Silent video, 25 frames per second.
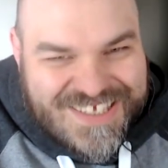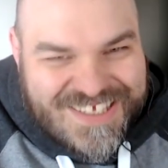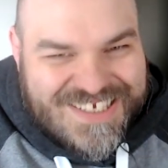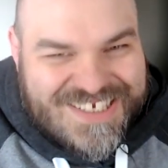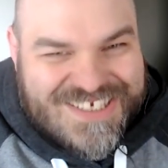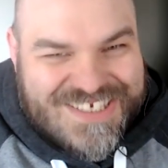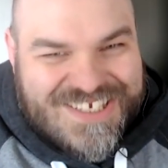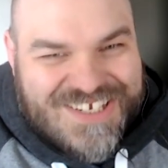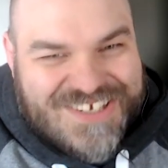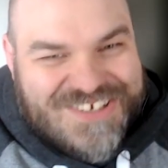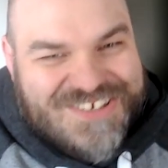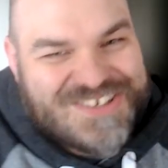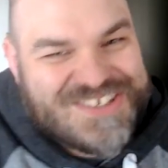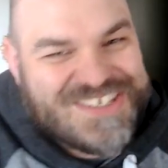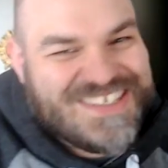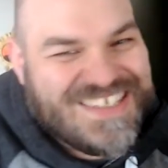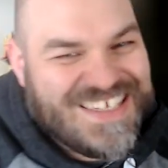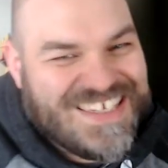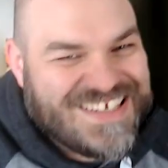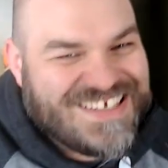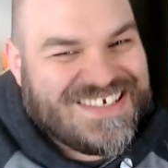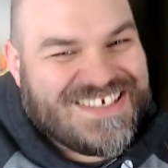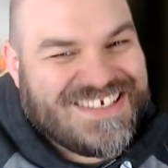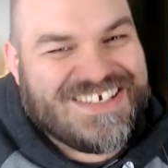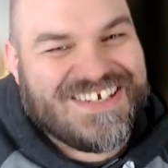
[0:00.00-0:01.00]
Like, she
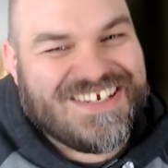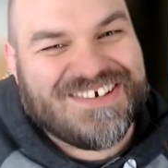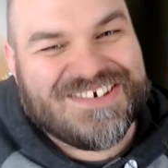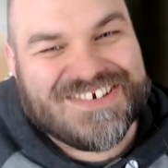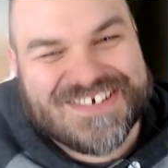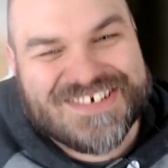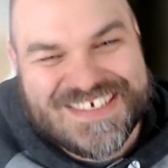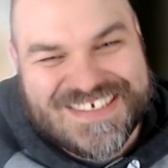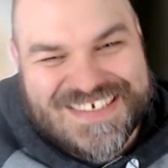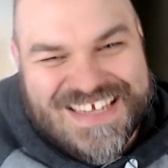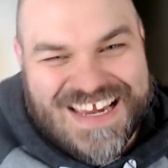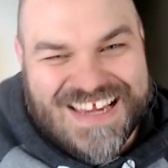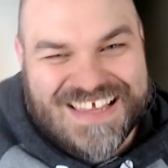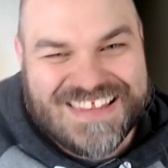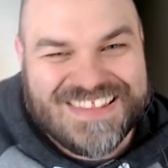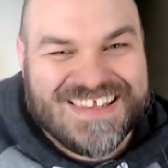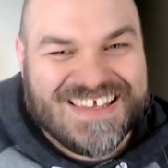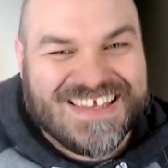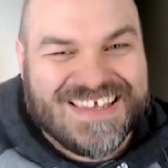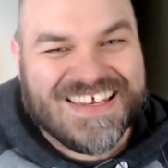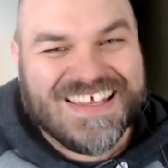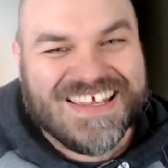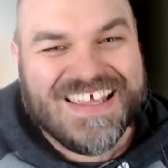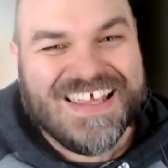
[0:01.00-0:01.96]
didn't understand that